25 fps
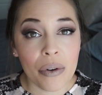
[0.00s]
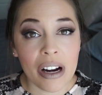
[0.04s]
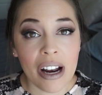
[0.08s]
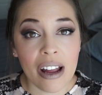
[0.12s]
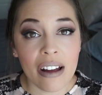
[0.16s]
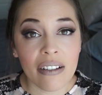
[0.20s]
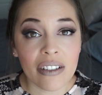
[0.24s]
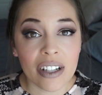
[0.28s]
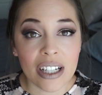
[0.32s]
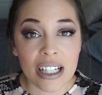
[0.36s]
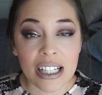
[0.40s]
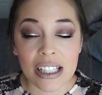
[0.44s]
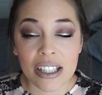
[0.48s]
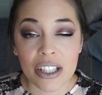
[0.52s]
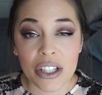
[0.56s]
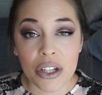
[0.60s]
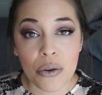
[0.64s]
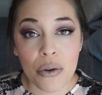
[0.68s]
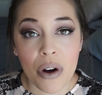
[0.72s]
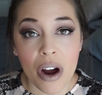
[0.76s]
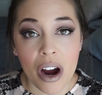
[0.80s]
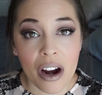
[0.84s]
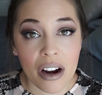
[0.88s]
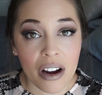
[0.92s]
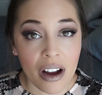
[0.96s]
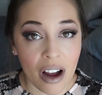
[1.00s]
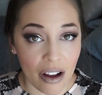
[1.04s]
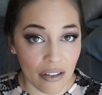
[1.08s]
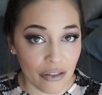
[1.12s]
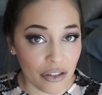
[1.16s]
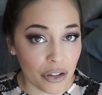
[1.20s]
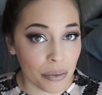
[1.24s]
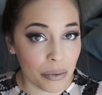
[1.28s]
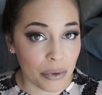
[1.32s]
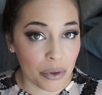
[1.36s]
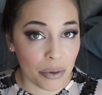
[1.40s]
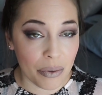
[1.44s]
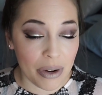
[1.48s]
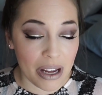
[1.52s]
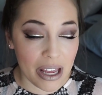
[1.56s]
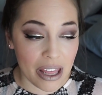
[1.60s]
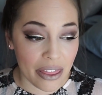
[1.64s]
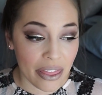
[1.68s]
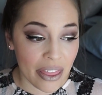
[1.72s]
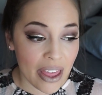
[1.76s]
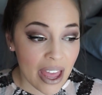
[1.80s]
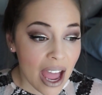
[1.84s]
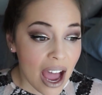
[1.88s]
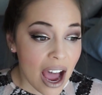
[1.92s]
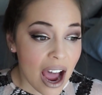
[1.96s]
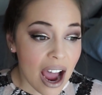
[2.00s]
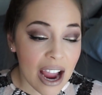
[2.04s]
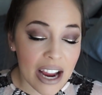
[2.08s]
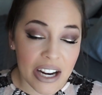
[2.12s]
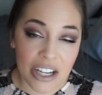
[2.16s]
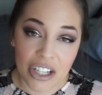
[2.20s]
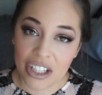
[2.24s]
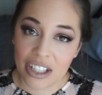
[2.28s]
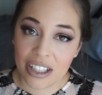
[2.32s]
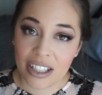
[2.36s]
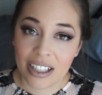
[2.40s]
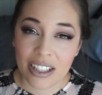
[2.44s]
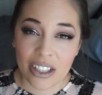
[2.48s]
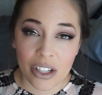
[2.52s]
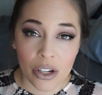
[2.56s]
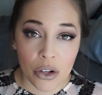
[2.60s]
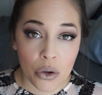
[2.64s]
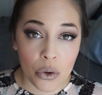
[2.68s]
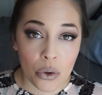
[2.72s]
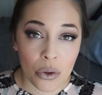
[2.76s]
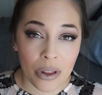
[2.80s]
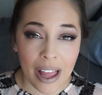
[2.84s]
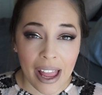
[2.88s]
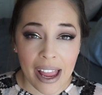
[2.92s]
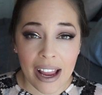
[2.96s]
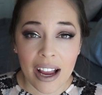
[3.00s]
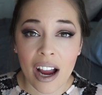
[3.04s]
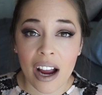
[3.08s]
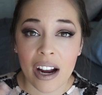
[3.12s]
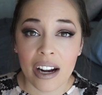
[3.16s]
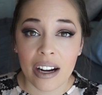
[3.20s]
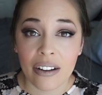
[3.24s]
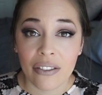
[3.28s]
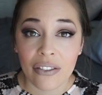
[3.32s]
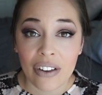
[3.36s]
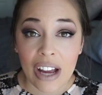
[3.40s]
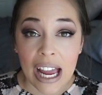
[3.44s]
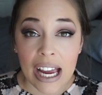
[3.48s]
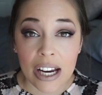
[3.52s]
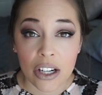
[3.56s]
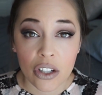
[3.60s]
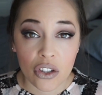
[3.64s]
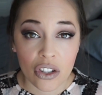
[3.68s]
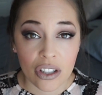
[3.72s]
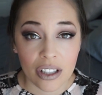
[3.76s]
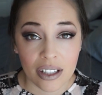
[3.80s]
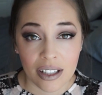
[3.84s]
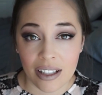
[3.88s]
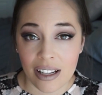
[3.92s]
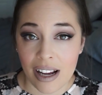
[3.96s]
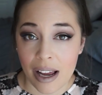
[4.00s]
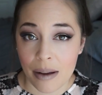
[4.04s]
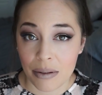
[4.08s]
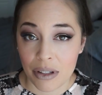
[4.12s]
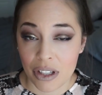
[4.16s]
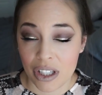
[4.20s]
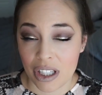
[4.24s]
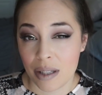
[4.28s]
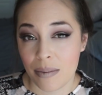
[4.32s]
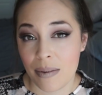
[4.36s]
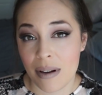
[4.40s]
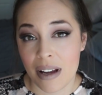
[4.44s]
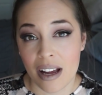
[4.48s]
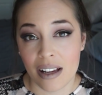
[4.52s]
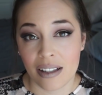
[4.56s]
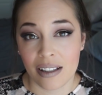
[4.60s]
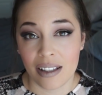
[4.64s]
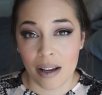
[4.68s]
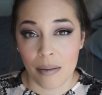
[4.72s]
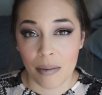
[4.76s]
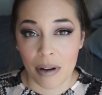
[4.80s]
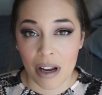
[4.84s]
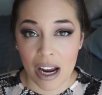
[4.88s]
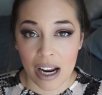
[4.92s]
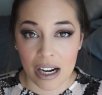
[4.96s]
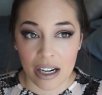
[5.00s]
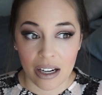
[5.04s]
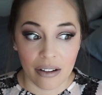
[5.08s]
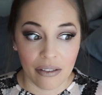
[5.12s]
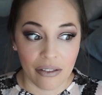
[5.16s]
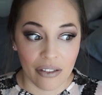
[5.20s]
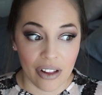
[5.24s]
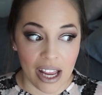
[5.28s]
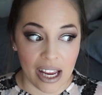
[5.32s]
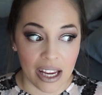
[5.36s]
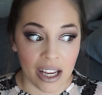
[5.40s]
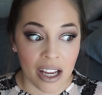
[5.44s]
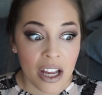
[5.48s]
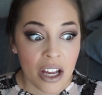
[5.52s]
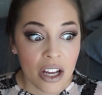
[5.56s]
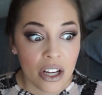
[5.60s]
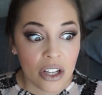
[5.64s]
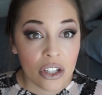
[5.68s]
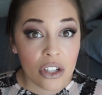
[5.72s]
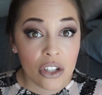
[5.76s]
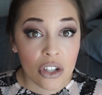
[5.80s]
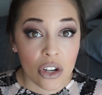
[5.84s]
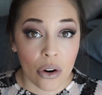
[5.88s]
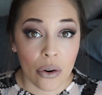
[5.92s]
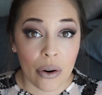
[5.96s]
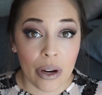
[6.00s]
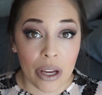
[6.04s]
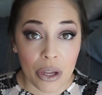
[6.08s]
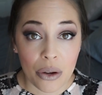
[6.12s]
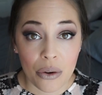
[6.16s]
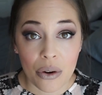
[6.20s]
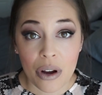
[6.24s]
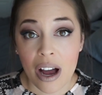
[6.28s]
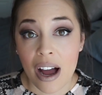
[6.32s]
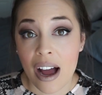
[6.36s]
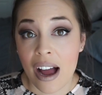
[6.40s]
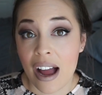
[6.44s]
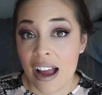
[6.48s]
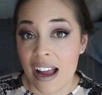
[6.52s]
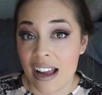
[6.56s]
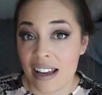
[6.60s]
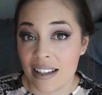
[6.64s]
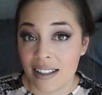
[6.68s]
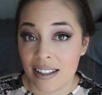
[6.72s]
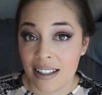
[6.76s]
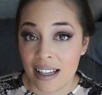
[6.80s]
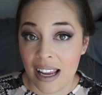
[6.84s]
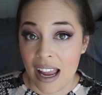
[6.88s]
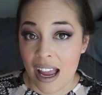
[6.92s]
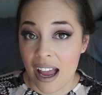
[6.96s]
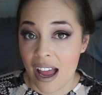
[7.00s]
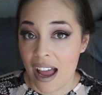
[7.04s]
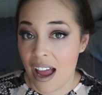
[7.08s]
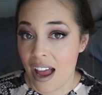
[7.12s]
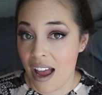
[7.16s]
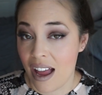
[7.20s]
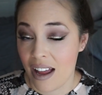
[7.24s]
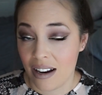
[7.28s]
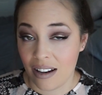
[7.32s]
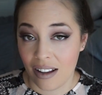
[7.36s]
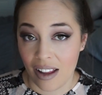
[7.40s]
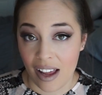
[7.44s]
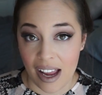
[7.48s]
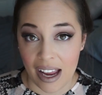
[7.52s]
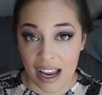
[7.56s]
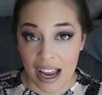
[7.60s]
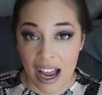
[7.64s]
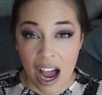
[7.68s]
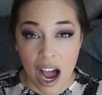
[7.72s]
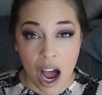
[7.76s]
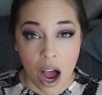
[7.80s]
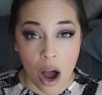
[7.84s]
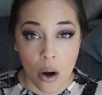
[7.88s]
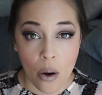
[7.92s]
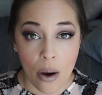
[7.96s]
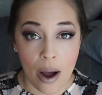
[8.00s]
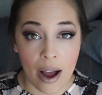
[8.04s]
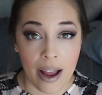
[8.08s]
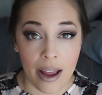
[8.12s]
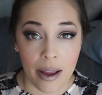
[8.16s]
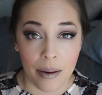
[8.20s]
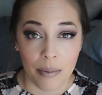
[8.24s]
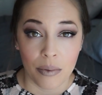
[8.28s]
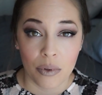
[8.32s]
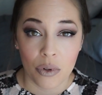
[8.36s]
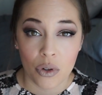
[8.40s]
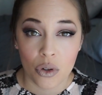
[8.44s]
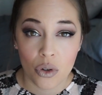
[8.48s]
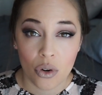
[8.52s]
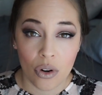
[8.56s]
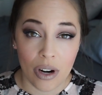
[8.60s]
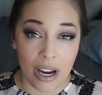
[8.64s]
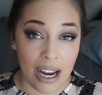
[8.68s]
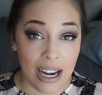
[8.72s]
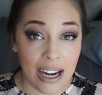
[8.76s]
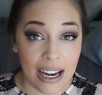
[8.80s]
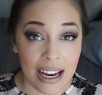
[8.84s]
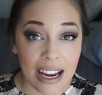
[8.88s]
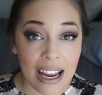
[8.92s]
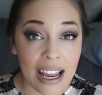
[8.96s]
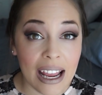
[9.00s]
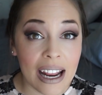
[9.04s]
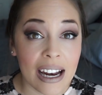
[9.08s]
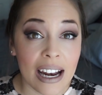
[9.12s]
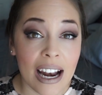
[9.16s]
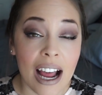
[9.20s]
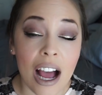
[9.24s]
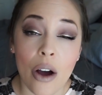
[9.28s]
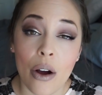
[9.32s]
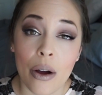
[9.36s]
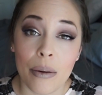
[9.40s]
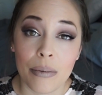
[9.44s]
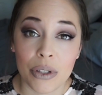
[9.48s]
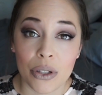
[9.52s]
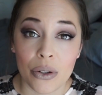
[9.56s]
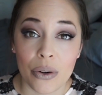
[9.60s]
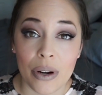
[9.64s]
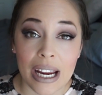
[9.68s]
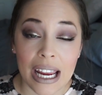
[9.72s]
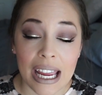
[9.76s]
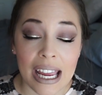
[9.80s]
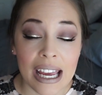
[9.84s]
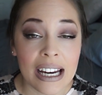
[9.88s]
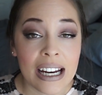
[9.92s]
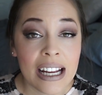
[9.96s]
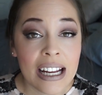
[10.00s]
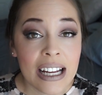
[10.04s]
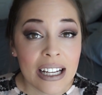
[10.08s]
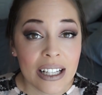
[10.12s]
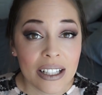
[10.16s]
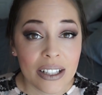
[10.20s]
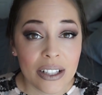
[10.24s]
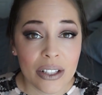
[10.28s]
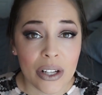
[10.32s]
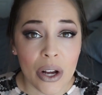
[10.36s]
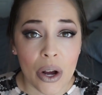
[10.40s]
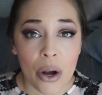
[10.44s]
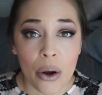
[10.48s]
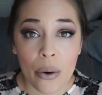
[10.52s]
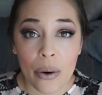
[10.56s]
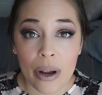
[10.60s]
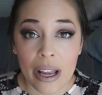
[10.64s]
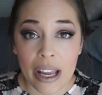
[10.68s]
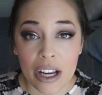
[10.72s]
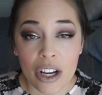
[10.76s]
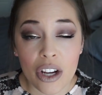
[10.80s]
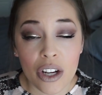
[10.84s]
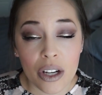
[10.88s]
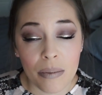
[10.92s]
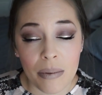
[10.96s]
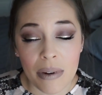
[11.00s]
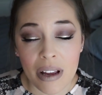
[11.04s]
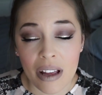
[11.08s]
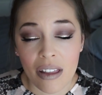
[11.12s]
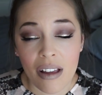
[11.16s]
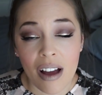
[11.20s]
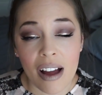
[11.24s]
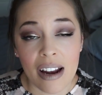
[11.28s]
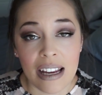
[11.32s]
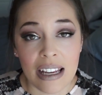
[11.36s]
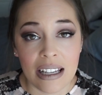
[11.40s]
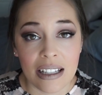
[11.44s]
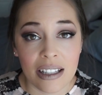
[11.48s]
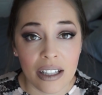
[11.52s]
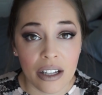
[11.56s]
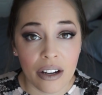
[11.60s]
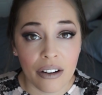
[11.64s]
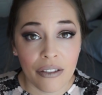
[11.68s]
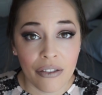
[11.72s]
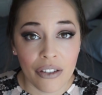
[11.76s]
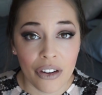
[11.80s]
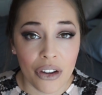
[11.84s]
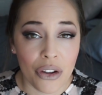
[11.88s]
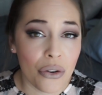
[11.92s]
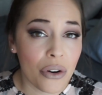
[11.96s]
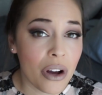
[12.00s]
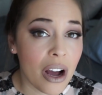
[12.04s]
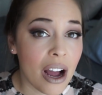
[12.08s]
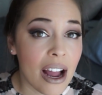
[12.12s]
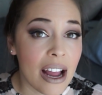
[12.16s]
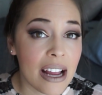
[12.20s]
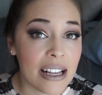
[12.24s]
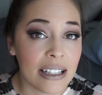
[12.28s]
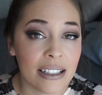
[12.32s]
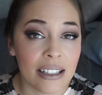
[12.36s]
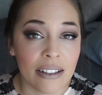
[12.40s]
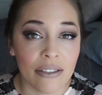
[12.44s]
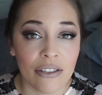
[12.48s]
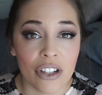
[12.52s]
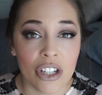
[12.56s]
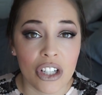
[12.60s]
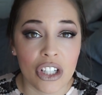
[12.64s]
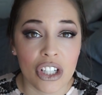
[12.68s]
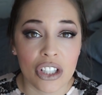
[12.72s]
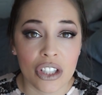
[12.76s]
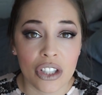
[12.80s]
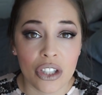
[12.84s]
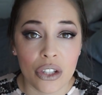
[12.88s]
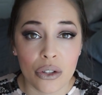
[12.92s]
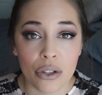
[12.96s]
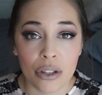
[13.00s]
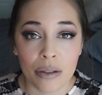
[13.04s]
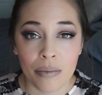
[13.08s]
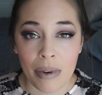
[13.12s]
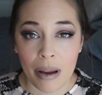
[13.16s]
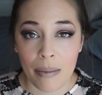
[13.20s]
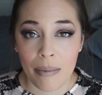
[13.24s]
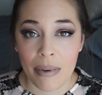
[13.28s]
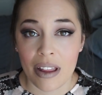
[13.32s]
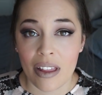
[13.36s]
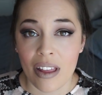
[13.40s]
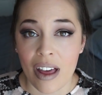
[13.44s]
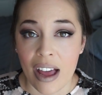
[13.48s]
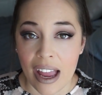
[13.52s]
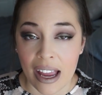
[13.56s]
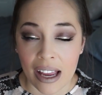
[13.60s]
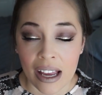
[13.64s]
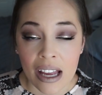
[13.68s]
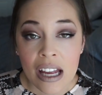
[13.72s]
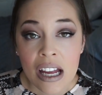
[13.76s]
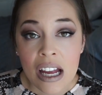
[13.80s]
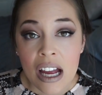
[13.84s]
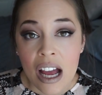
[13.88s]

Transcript: whatever it is you are comfortable with. I just do like kind of extra steps just because I'm kind of like showing you guys and like how I'm creating it and how I'm doing it. So it could be a lot easier for you guys if you just use maybe like